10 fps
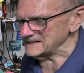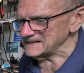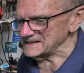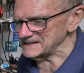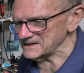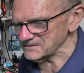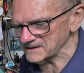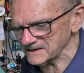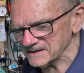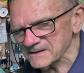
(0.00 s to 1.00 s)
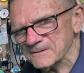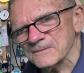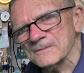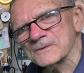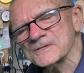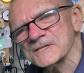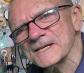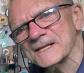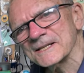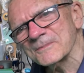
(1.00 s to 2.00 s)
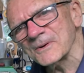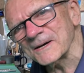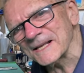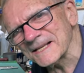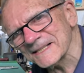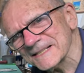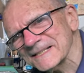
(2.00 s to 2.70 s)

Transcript: anyway, we'll see you in the morning.